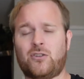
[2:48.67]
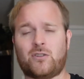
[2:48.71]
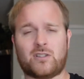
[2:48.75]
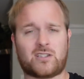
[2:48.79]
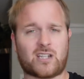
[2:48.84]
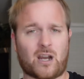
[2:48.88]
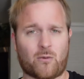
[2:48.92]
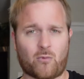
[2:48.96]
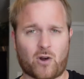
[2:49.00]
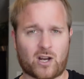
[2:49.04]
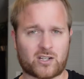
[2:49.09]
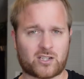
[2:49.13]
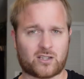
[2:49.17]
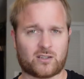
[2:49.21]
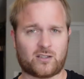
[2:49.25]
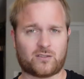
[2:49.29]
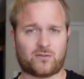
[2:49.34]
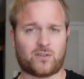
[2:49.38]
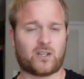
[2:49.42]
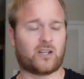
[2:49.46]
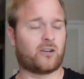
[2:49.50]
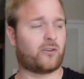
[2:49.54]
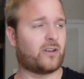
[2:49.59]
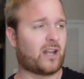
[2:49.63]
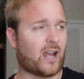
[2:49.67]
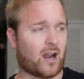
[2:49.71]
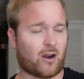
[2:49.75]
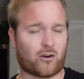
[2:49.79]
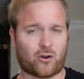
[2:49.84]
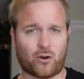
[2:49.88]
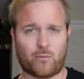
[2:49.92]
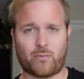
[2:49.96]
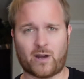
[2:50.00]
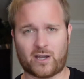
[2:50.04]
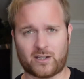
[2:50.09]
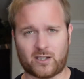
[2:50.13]
you can stop watching this video now,
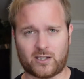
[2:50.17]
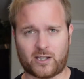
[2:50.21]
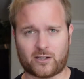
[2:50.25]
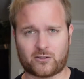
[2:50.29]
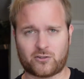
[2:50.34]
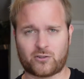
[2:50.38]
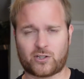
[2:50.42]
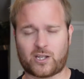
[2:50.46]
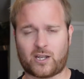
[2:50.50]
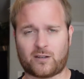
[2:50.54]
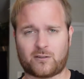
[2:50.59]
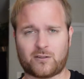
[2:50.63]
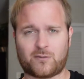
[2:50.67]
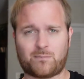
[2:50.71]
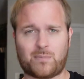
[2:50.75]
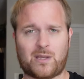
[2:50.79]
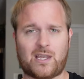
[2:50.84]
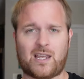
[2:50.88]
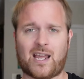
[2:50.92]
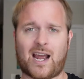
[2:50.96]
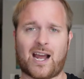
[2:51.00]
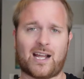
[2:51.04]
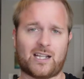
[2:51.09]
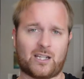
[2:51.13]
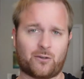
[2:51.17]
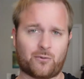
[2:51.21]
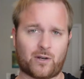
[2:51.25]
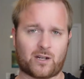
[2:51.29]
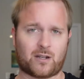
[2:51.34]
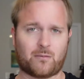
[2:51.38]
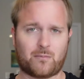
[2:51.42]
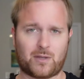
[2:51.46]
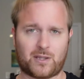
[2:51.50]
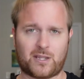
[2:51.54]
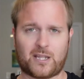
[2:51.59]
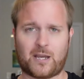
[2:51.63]
go buy the Electric XP. Highly
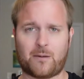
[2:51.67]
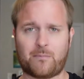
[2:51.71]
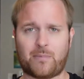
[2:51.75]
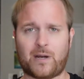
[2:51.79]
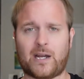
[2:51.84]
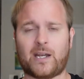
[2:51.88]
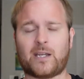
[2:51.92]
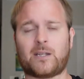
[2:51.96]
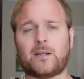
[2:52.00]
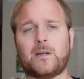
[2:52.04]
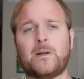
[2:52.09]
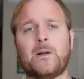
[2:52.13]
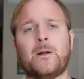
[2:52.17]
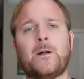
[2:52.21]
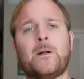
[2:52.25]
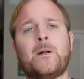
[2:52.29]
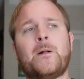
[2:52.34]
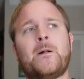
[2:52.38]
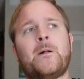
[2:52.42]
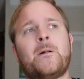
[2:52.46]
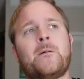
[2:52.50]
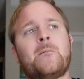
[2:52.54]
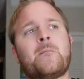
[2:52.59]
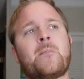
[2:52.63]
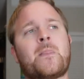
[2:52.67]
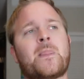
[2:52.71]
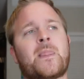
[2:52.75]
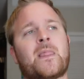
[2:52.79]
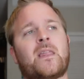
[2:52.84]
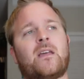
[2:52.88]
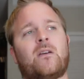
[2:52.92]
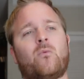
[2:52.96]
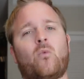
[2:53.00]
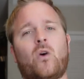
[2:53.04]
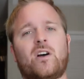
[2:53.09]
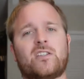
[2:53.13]
recommend that bike.
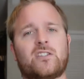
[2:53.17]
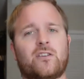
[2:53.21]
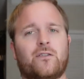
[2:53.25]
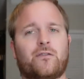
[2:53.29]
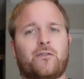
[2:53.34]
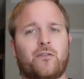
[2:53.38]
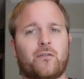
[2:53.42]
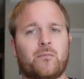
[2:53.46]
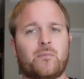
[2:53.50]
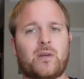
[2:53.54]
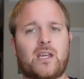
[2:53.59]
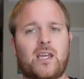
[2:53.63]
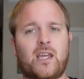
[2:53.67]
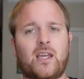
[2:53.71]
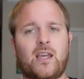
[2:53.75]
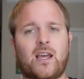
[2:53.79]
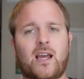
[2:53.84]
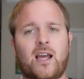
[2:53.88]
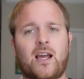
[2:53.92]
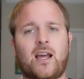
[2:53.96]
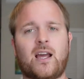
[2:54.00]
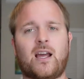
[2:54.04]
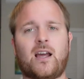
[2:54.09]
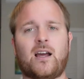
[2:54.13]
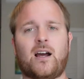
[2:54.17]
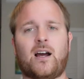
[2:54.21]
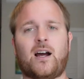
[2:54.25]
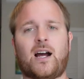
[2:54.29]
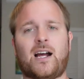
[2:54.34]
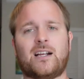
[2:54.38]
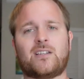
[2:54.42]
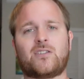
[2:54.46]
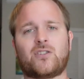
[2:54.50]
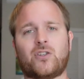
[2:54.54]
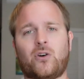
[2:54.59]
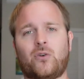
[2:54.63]
Wasn't for me.
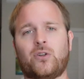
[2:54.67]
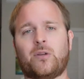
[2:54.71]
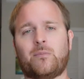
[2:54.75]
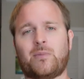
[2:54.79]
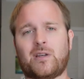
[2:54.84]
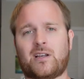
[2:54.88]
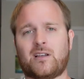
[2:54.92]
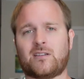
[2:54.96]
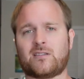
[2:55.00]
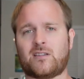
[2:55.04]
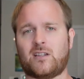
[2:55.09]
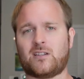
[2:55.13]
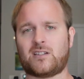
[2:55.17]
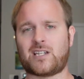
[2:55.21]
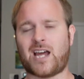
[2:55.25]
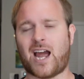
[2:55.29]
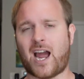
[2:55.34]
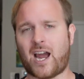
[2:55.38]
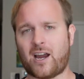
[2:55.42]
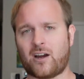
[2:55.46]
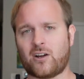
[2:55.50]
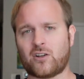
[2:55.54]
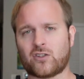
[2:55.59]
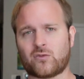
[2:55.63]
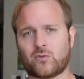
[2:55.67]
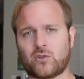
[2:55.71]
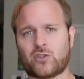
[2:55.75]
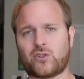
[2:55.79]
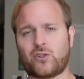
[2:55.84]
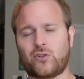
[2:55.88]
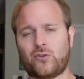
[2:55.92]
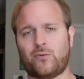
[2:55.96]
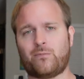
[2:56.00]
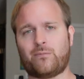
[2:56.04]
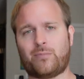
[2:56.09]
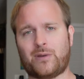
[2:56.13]
I sold it because the tires were
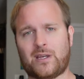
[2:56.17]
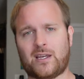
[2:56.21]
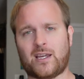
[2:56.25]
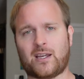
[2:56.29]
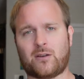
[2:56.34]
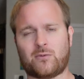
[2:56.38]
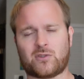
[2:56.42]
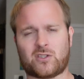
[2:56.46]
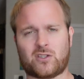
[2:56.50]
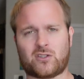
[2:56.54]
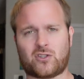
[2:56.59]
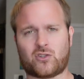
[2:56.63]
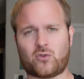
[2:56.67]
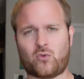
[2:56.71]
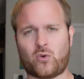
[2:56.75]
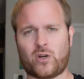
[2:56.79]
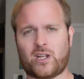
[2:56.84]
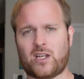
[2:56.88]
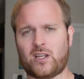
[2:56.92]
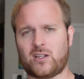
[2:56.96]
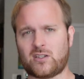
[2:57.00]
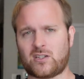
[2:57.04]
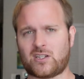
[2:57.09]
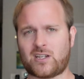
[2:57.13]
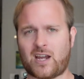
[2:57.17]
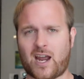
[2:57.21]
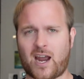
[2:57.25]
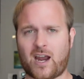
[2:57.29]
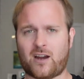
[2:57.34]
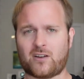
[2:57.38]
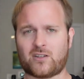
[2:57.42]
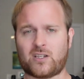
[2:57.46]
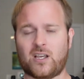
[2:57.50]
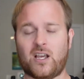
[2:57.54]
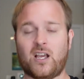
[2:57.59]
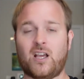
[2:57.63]
too big. It was a 20-inch
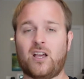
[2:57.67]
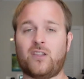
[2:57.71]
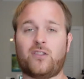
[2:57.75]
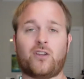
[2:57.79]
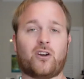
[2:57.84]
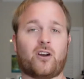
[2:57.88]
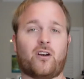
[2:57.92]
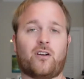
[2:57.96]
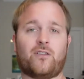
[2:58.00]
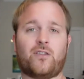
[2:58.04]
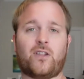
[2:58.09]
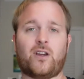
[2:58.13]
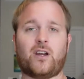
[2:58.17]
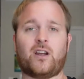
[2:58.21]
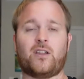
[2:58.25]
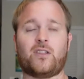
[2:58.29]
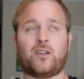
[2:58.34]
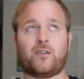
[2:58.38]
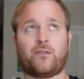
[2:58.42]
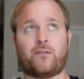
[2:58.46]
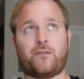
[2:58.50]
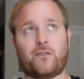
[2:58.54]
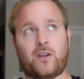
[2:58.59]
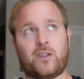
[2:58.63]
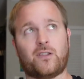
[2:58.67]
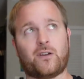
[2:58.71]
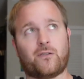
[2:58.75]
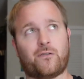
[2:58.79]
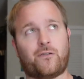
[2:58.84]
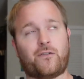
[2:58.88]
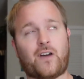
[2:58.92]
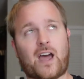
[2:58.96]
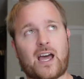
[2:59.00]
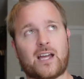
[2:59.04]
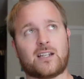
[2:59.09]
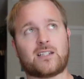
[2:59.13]
tires. They're
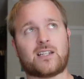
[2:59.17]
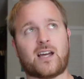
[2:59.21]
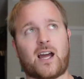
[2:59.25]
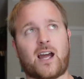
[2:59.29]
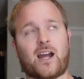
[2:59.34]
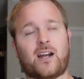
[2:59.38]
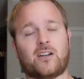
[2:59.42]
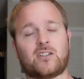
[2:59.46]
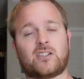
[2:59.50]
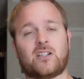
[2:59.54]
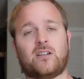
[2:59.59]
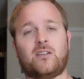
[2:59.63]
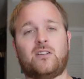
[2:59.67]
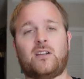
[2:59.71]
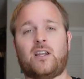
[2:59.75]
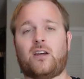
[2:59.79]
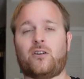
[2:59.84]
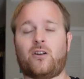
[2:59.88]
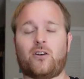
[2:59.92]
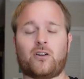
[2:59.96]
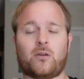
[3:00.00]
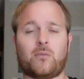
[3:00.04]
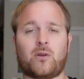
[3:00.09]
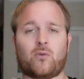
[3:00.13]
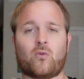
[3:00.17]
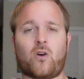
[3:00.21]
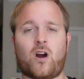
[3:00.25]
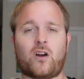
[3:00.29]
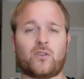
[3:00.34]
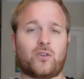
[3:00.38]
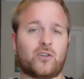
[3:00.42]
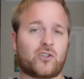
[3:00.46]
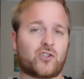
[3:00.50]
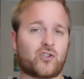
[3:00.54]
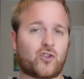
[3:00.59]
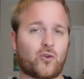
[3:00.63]
fat tires. Now, don't get me
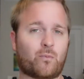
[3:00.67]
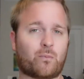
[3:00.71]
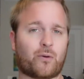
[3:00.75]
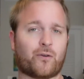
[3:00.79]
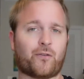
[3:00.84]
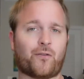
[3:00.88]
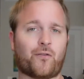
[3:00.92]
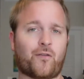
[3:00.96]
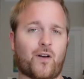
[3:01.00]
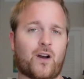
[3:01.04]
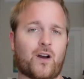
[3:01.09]
wrong, they're super